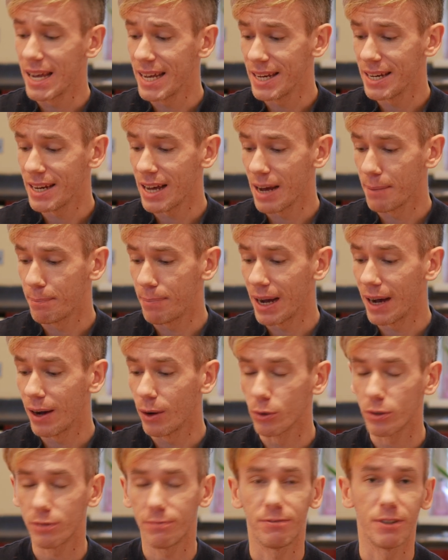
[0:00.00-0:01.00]
in
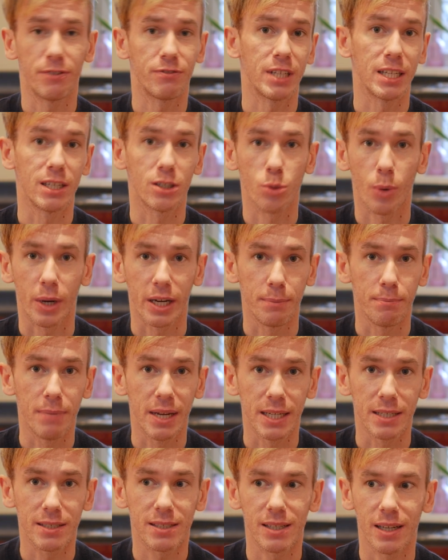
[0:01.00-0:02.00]
about 15, 20
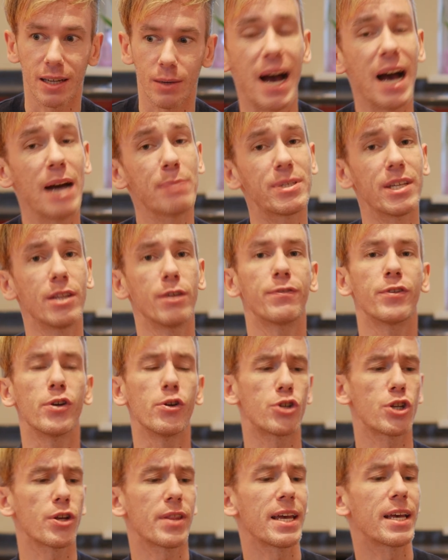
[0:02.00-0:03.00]
minutes. Perhaps in the
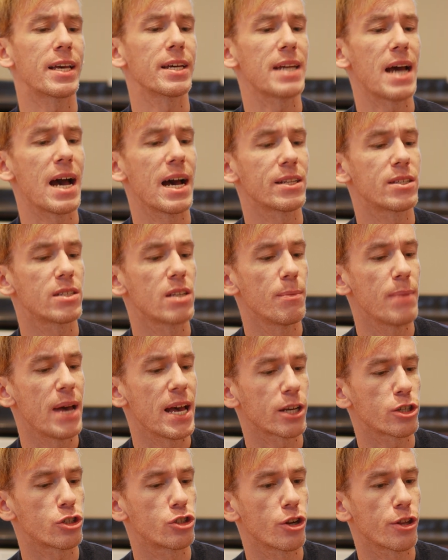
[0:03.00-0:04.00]
future, they could add some
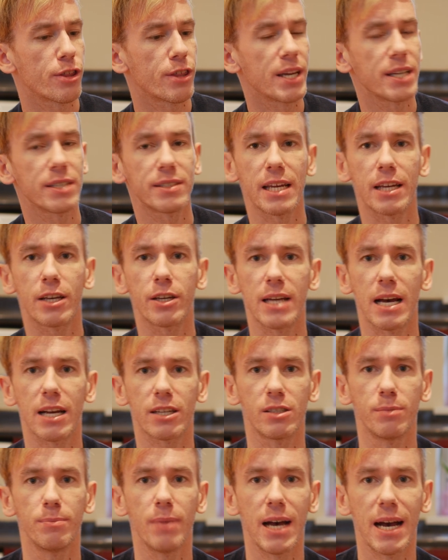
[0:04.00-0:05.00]
extra things. They could
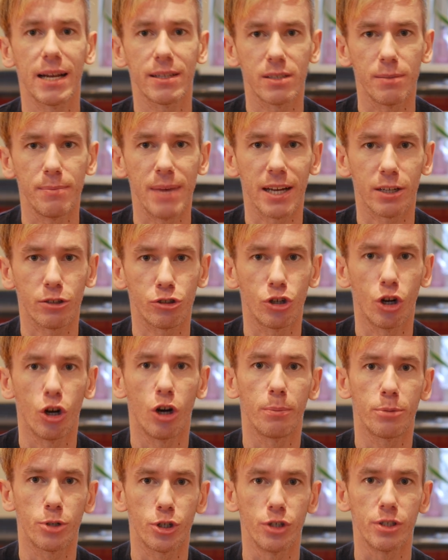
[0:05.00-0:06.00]
add some extra
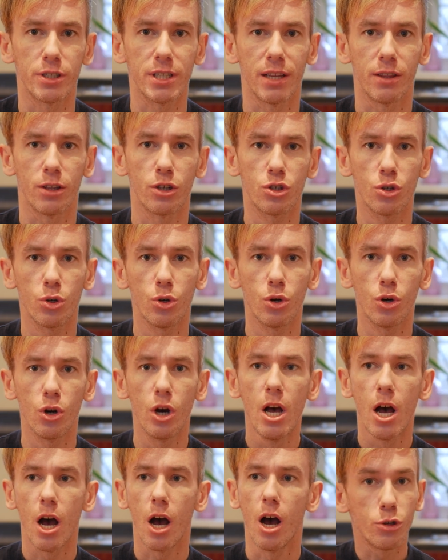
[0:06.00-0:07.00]
options in the
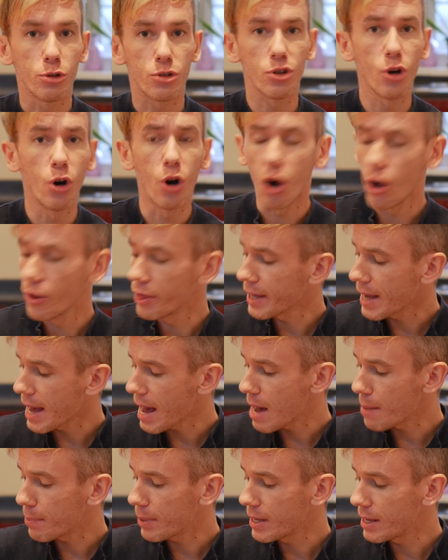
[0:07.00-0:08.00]
tour. You saw on the
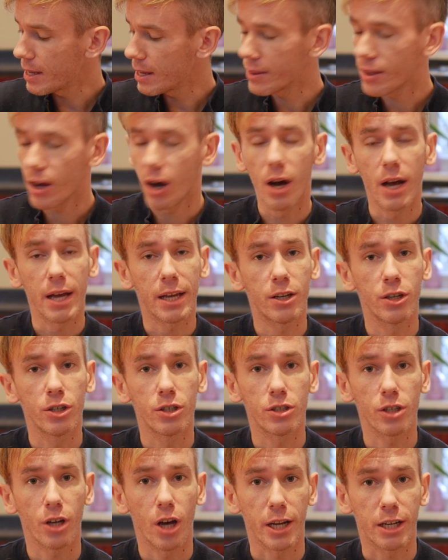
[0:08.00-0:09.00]
app here that
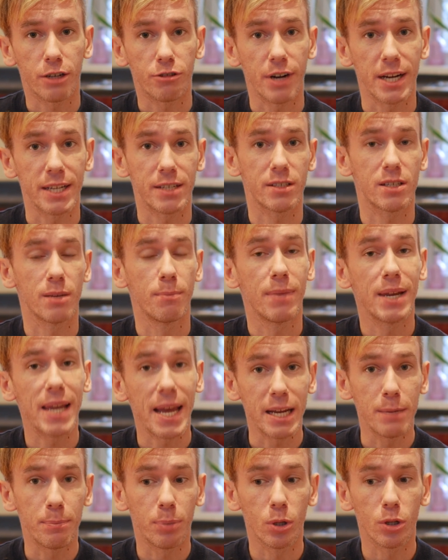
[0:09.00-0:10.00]
I created some
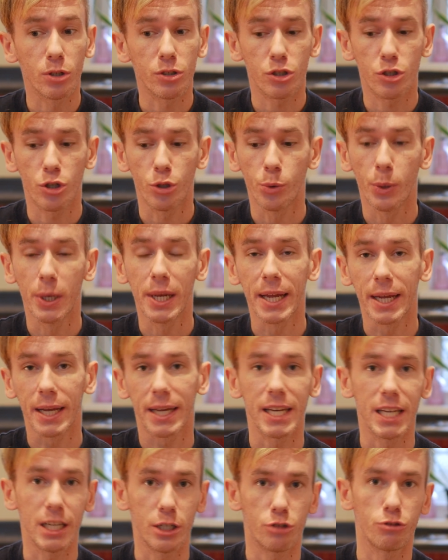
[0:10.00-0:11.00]
labels to
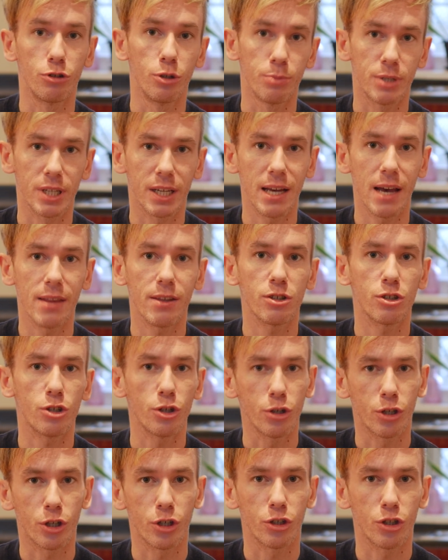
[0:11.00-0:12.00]
link each room together so
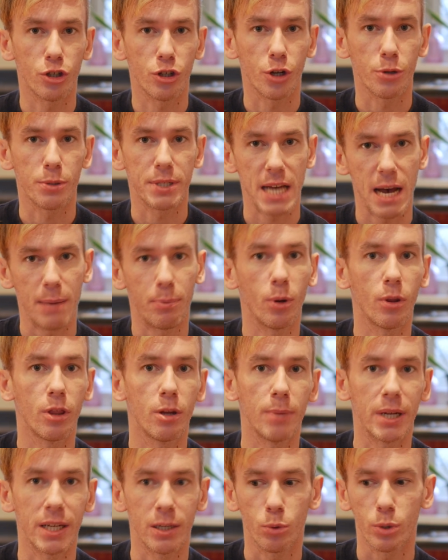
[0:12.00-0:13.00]
you could, you know, tap on
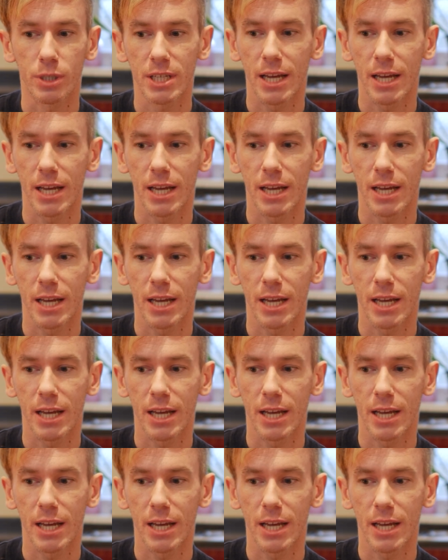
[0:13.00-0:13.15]
them and it will